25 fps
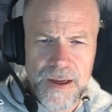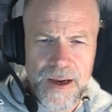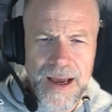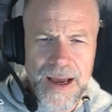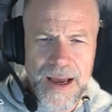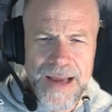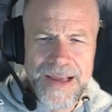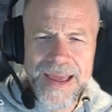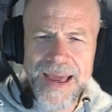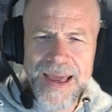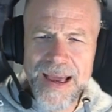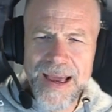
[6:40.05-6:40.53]

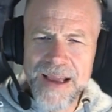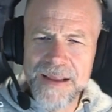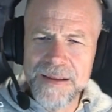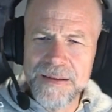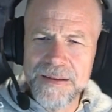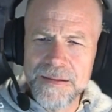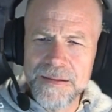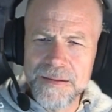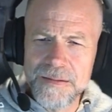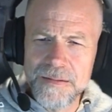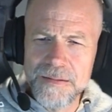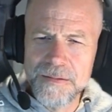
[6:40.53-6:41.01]
I can't
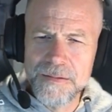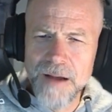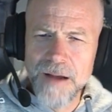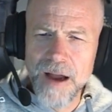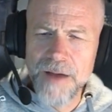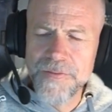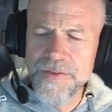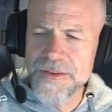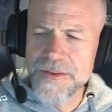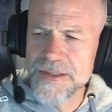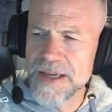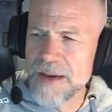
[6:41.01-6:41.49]

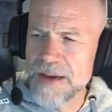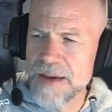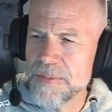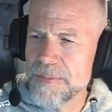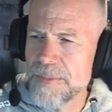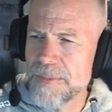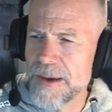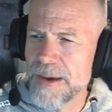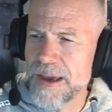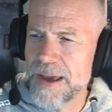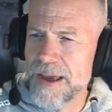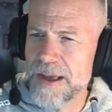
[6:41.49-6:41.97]
off the top of
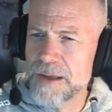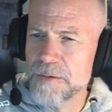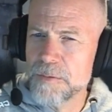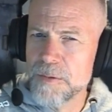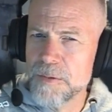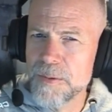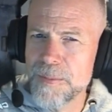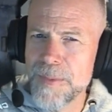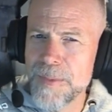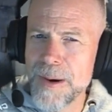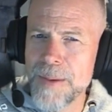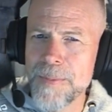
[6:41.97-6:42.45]
my head
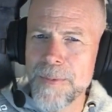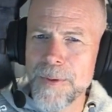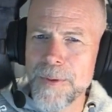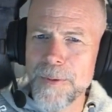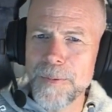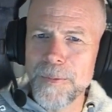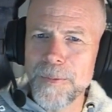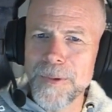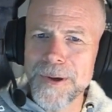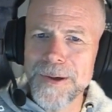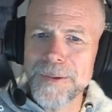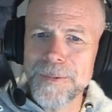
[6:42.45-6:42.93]
remember
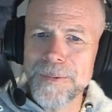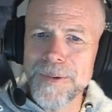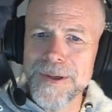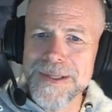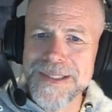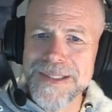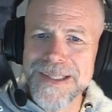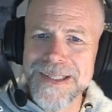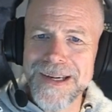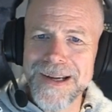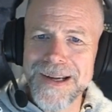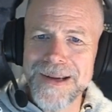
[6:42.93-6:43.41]
what it
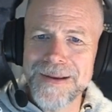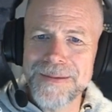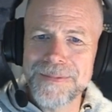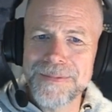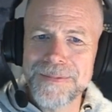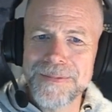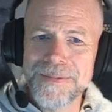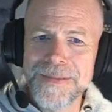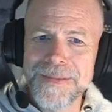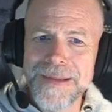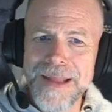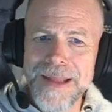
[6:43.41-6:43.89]
was that I
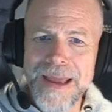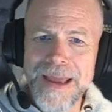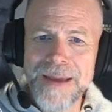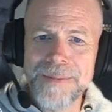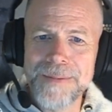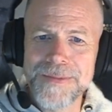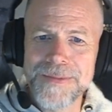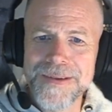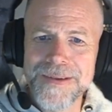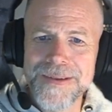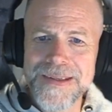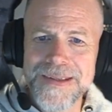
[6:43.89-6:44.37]

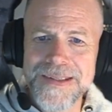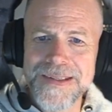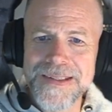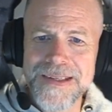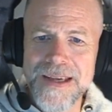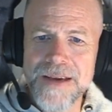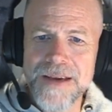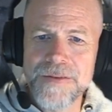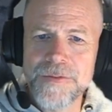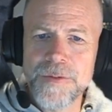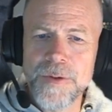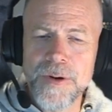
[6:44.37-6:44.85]
named this
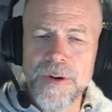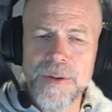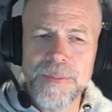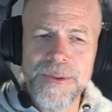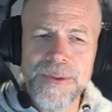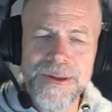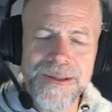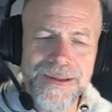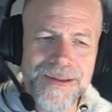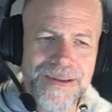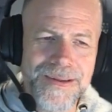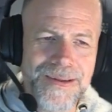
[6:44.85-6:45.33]
site for,
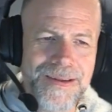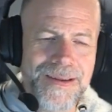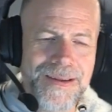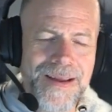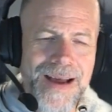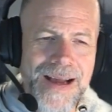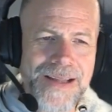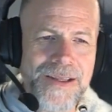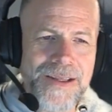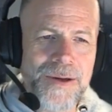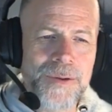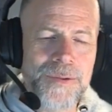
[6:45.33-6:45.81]
but
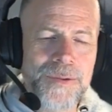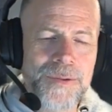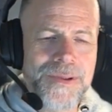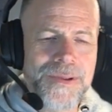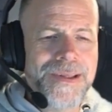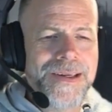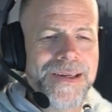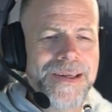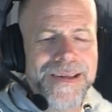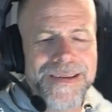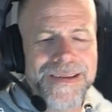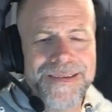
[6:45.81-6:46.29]
I don't
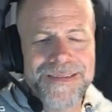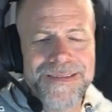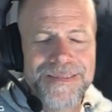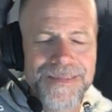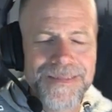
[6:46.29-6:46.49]
need